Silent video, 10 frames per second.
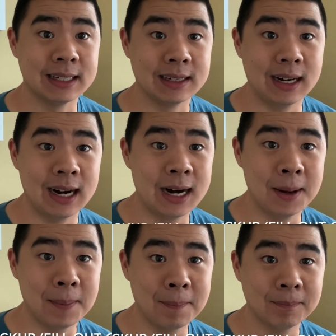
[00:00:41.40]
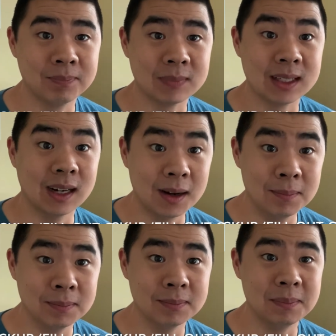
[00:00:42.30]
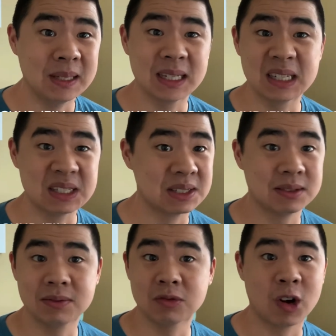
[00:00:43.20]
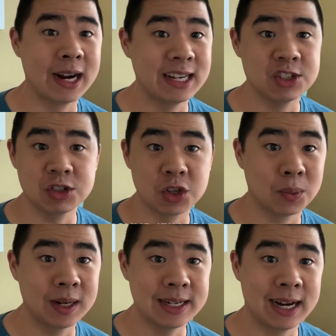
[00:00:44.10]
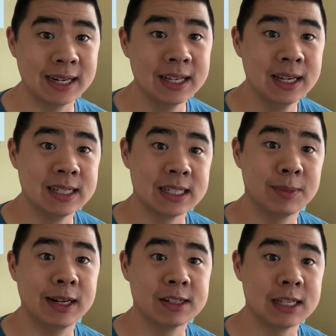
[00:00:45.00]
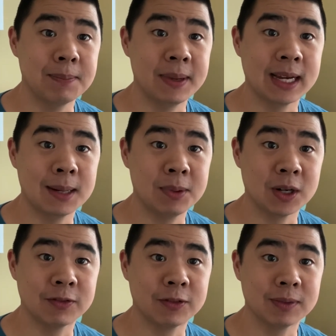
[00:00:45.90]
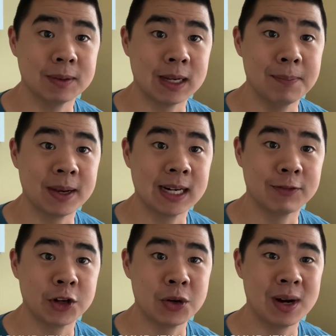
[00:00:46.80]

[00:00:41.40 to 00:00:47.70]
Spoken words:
come because ride issues or whatnot, someone else can can pick it up for you.